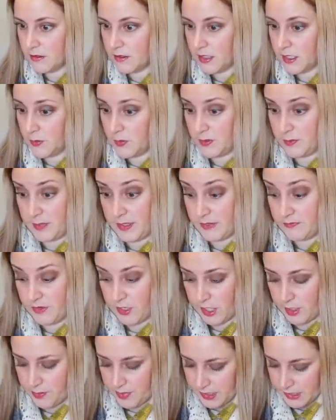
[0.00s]
it would be
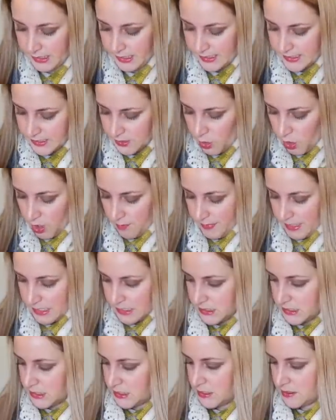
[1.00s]
very pilly as a
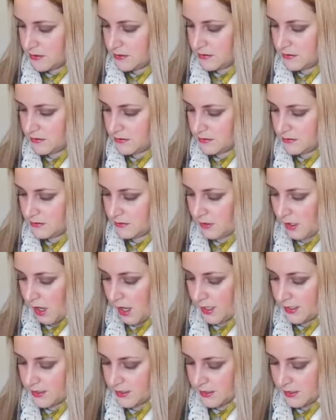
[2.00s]
garment.
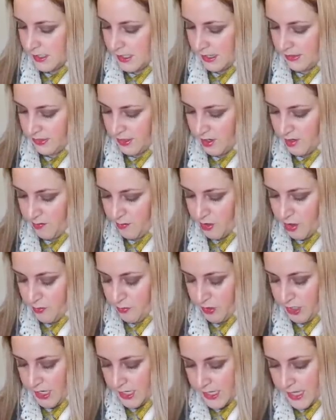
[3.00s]
Not knit at the
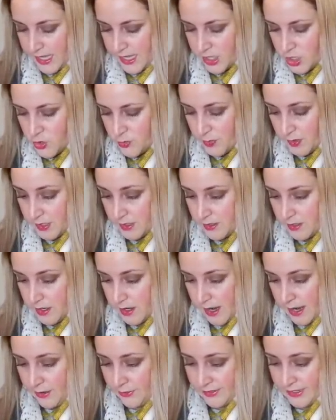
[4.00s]
appropriate gauge, but
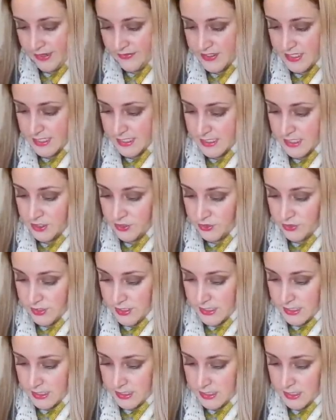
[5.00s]
I only have
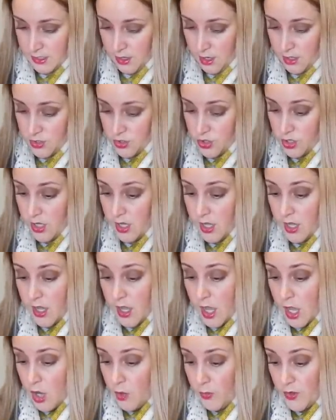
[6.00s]
660 yards,
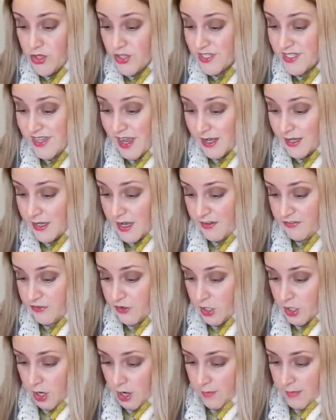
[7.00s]
which is not enough
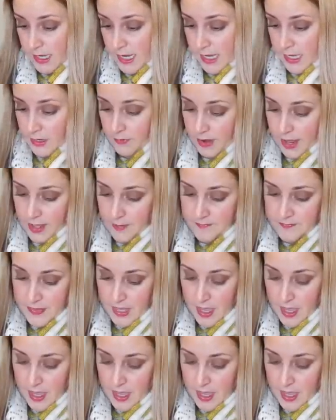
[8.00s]
for a garment anyway.